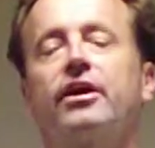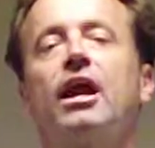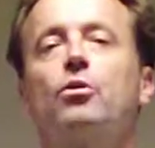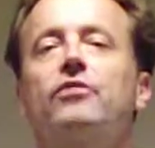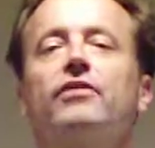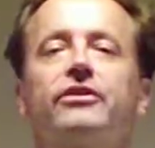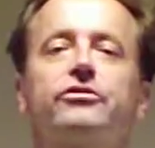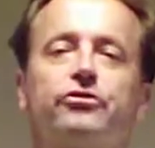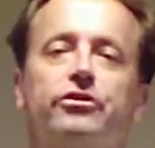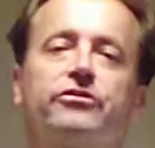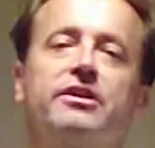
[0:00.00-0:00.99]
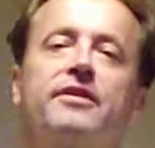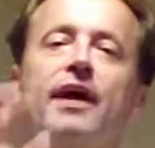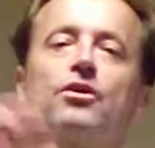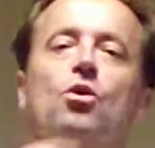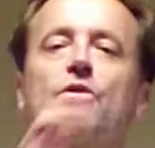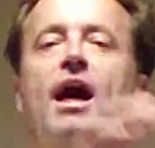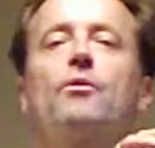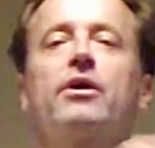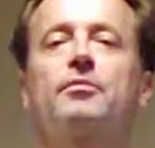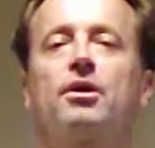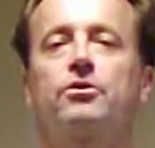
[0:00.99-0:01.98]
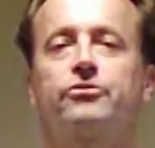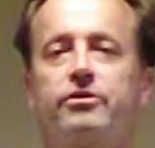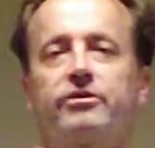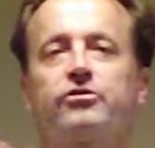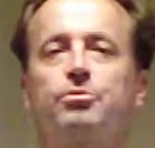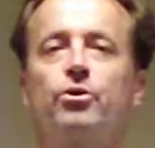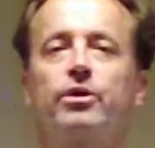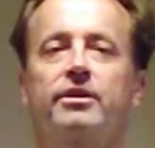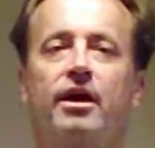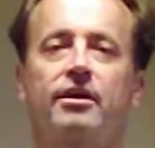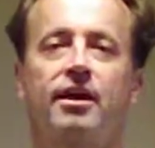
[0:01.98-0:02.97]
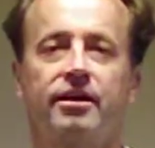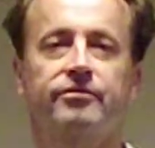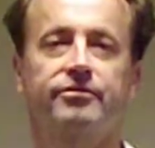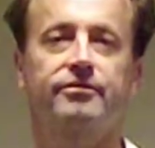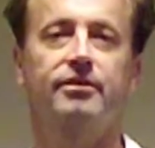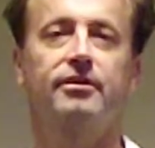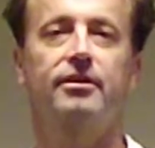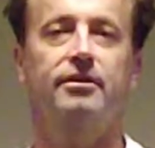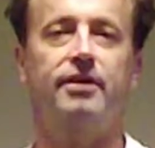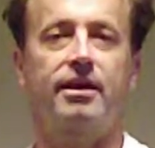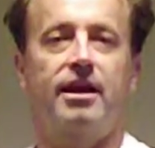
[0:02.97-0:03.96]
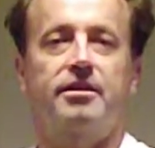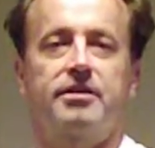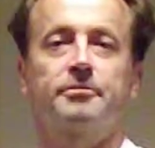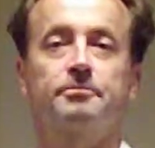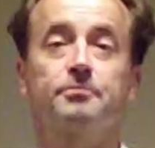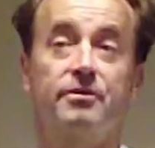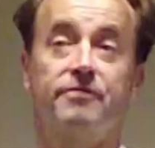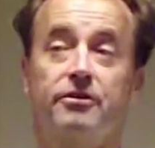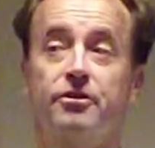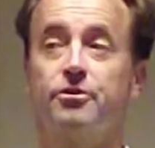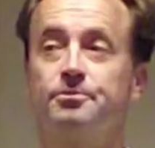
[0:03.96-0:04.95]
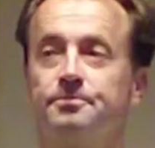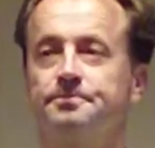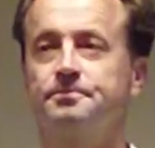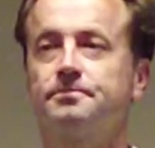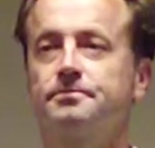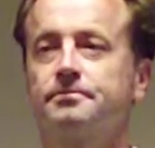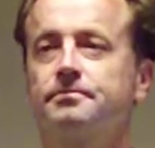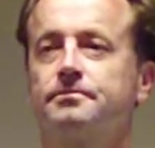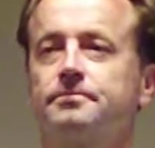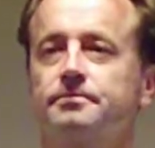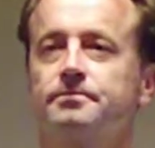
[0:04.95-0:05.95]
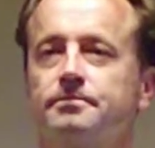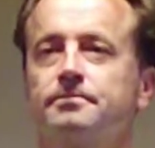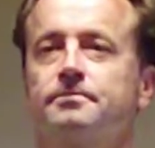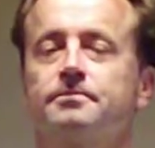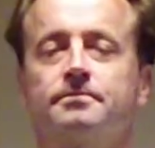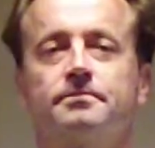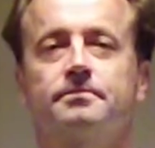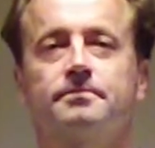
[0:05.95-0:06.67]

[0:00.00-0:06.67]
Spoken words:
And I would have liked to have sort of seen that go that way, about sort of exploring that kind of thing. Be fun to do. Right here.